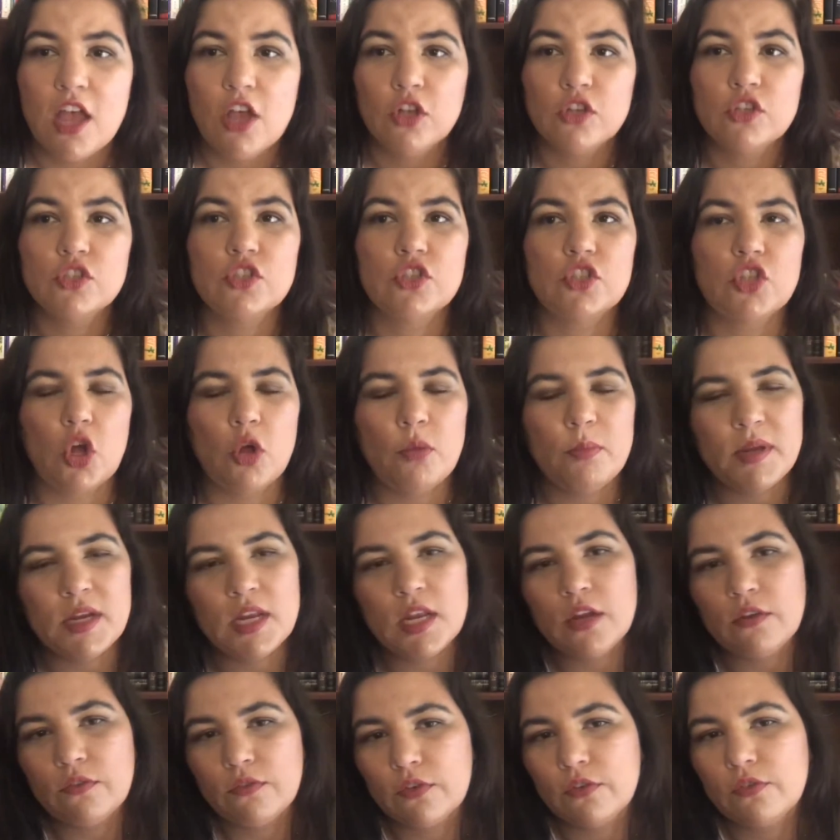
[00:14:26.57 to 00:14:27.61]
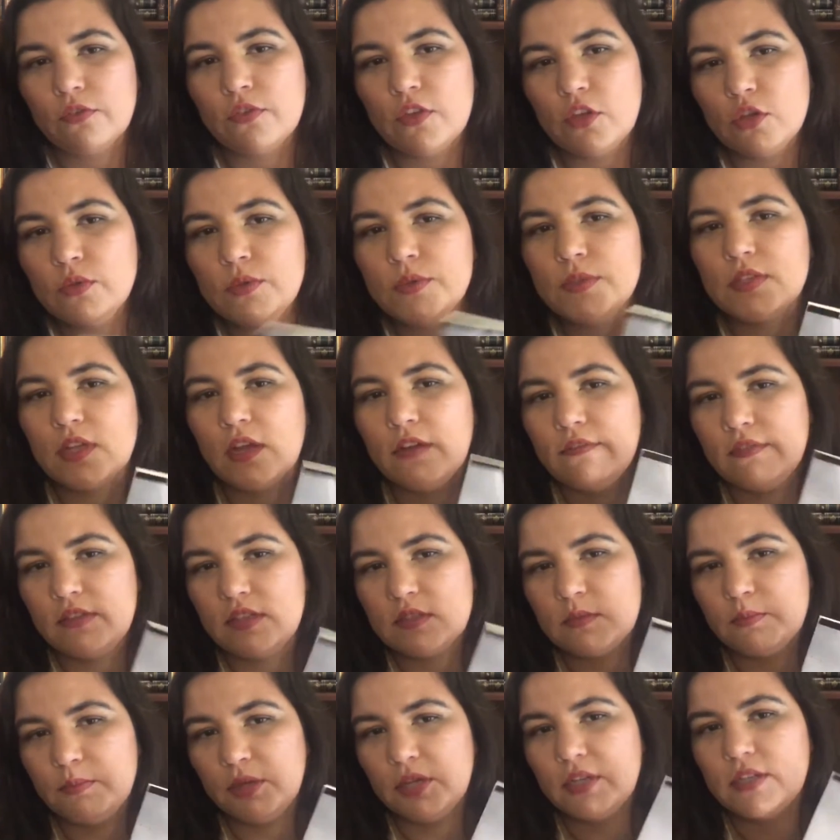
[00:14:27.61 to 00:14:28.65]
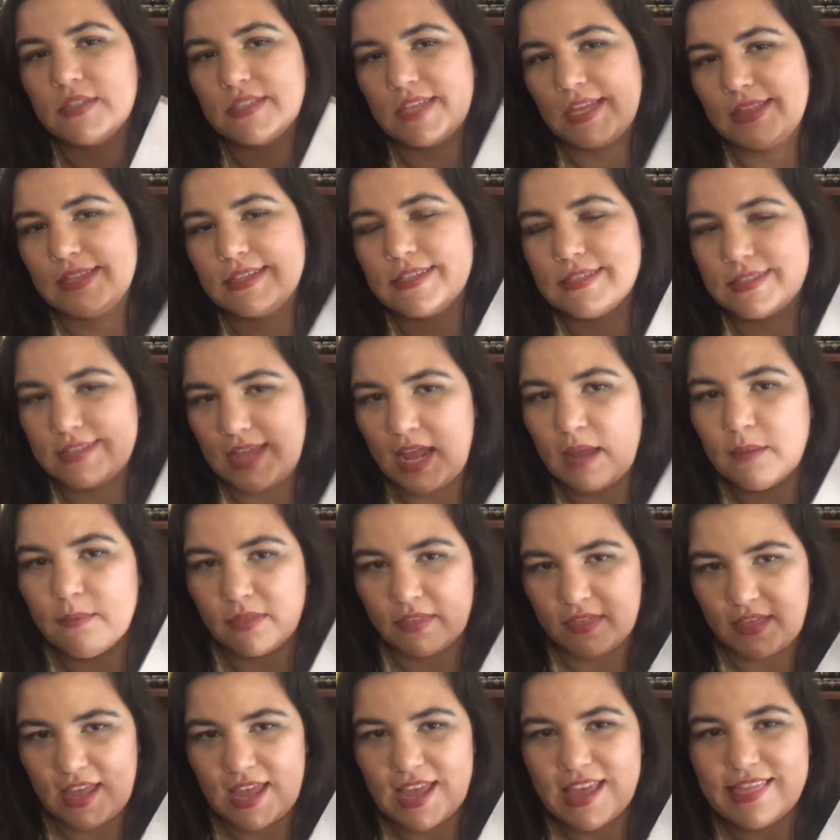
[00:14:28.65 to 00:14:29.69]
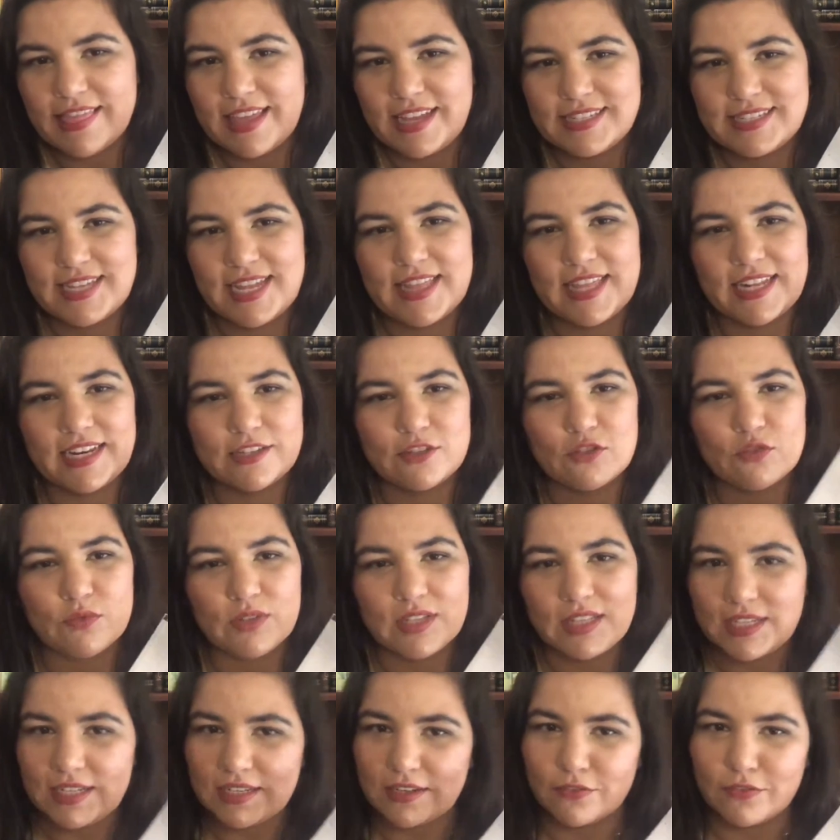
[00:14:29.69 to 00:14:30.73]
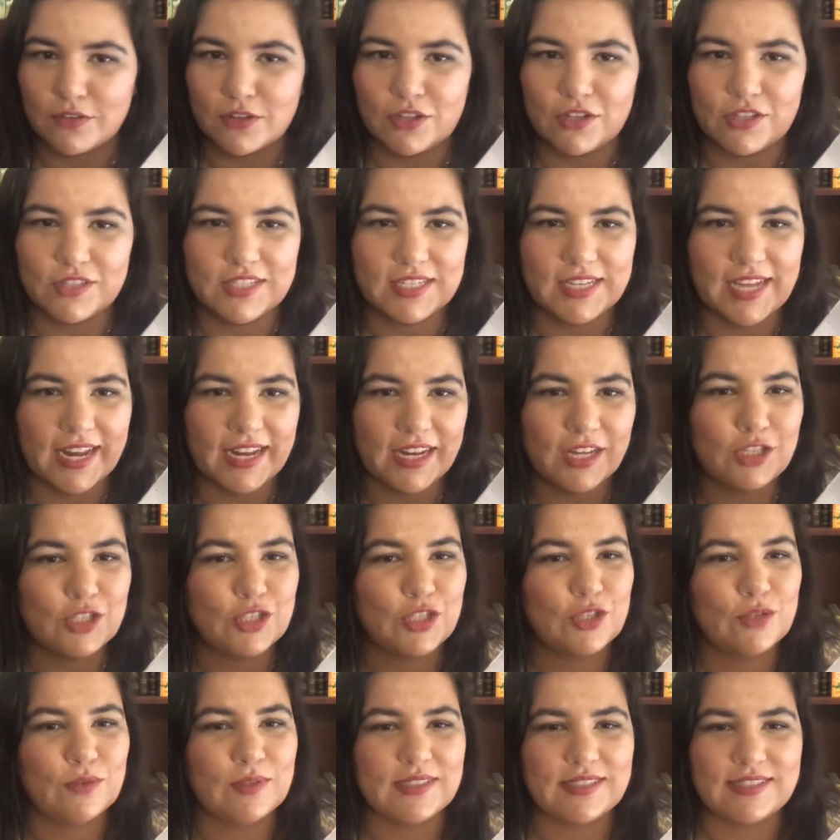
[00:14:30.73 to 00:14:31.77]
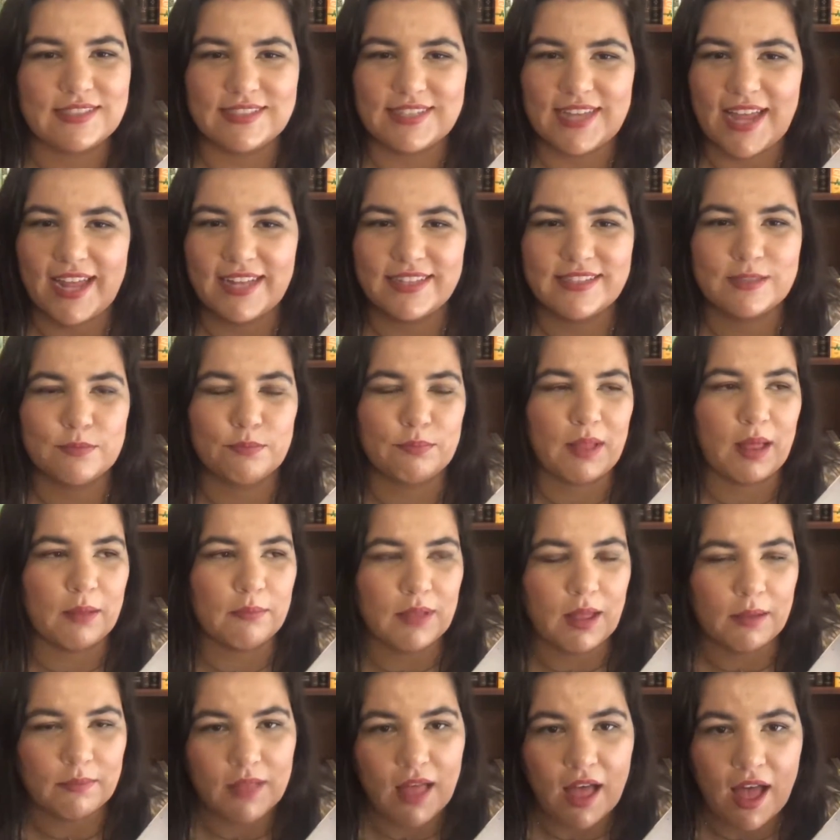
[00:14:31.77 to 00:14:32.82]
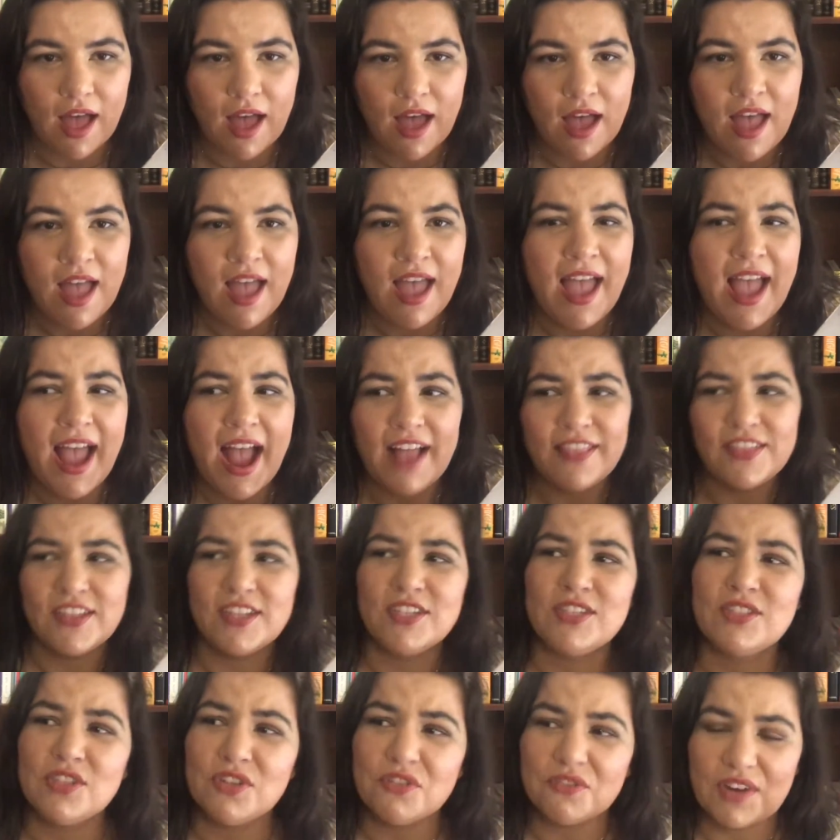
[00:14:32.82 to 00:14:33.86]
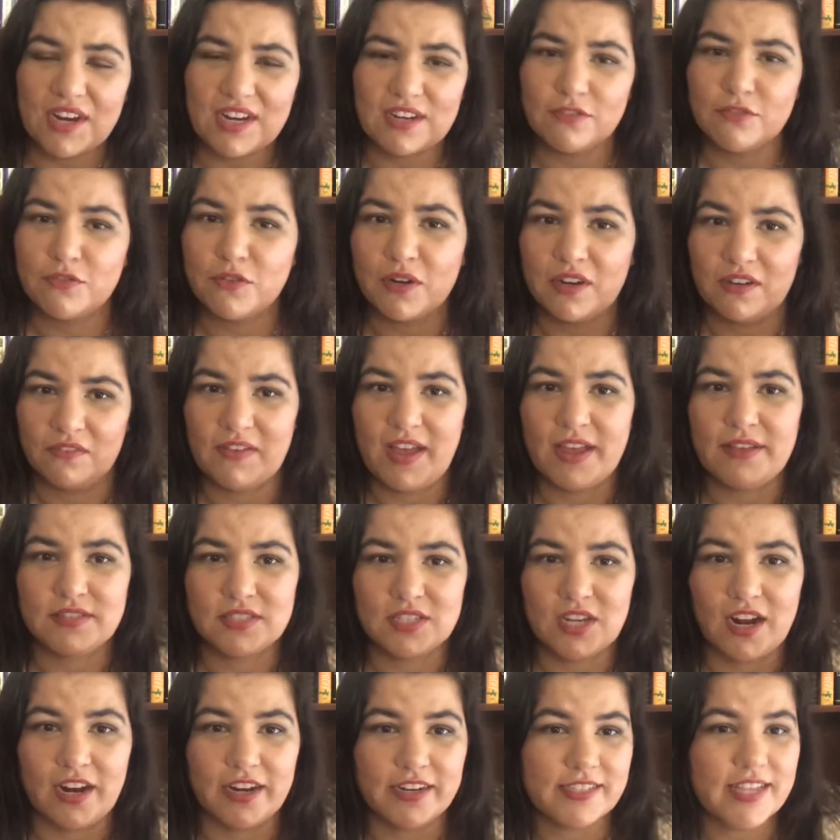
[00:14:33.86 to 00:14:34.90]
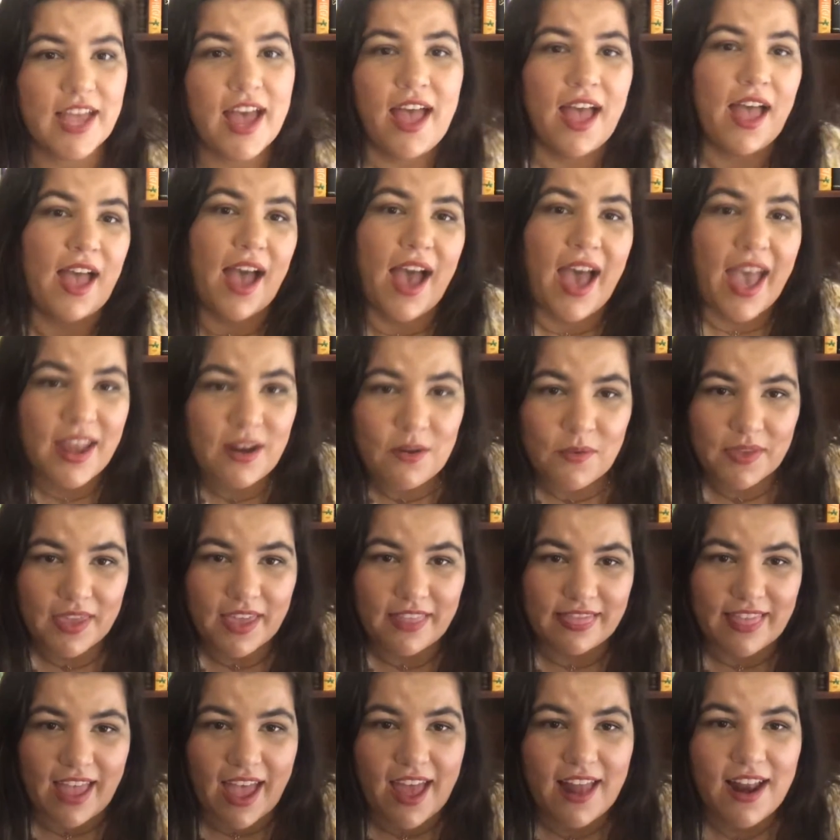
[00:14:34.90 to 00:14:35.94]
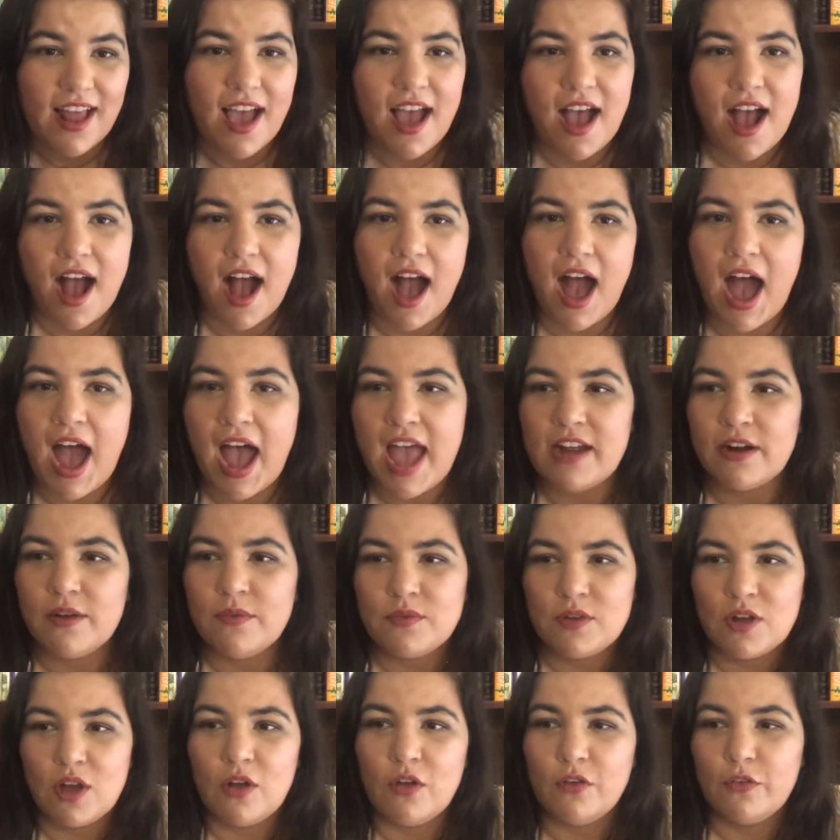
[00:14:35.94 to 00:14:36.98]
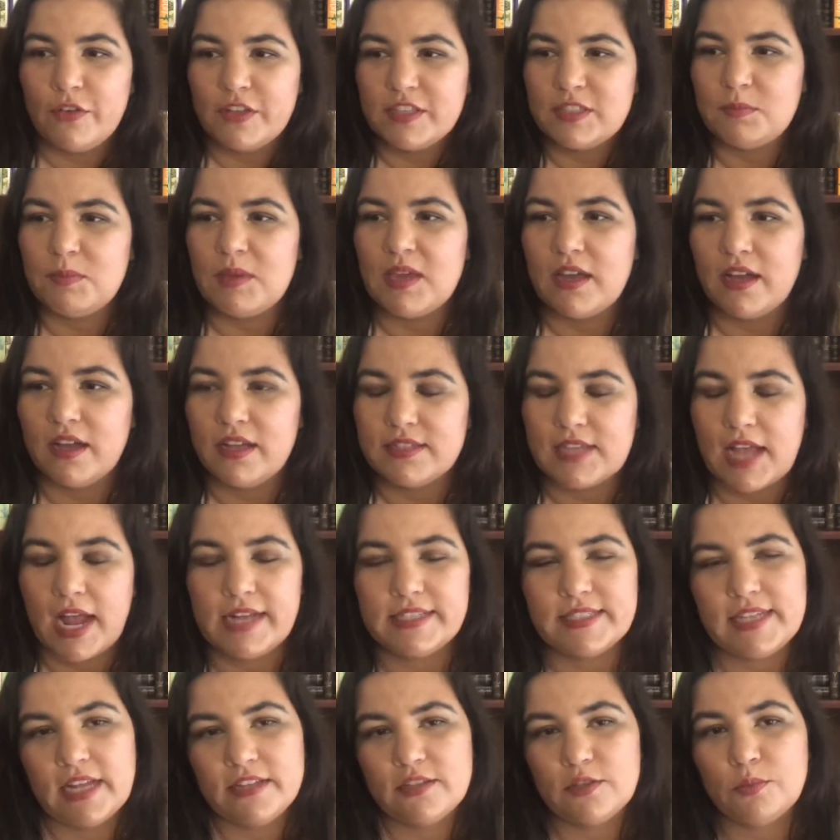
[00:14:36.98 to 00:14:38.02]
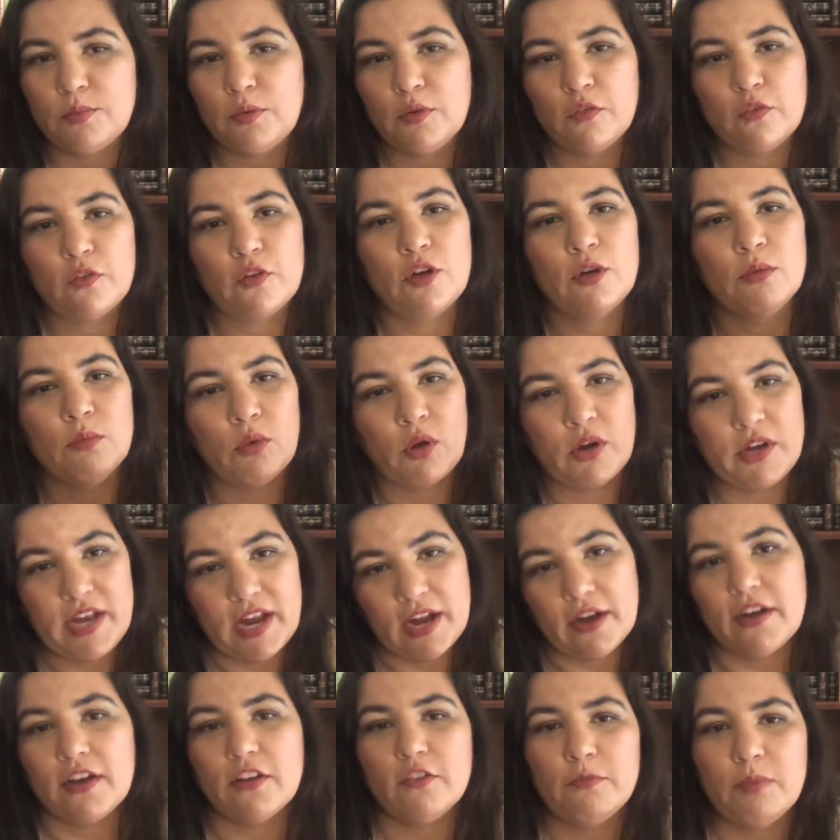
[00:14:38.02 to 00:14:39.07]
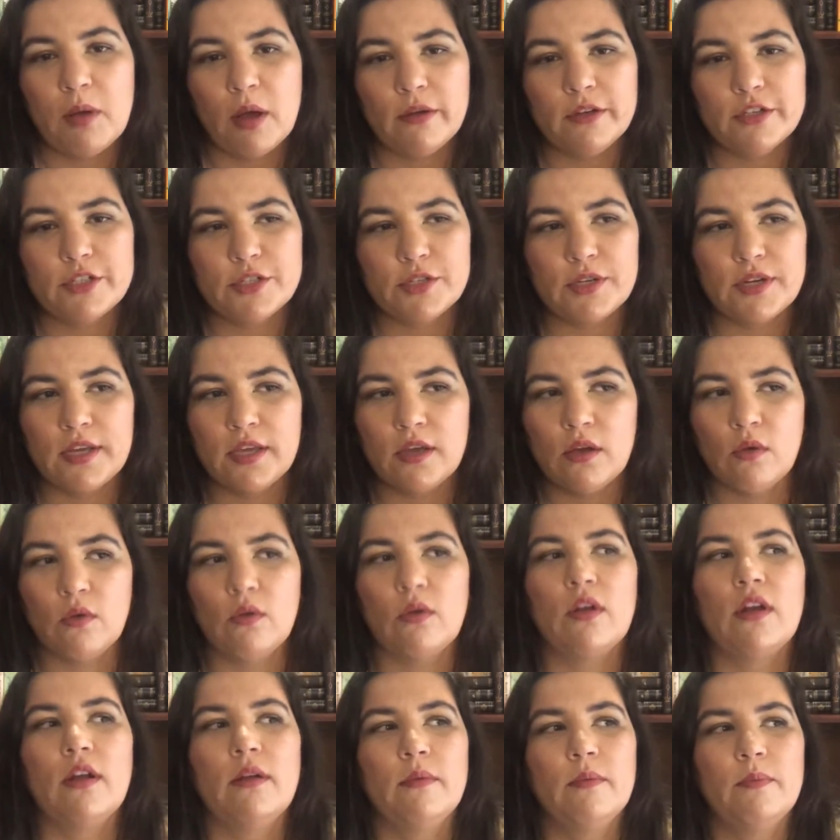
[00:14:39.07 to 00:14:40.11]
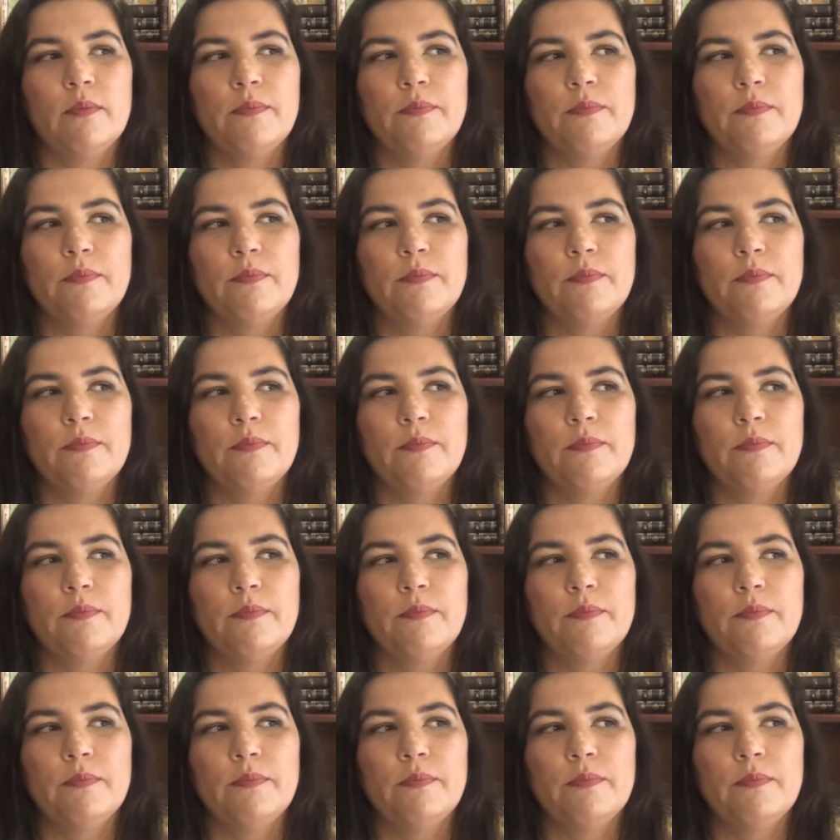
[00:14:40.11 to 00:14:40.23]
So many of reviews of this book say the same thing. They say that it's really difficult to get into, it's dense, blah, blah, blah, and they still rate it 4 and 5 stars. I don't get that. I don't know if it's because I tend to prefer more narrative poetry, or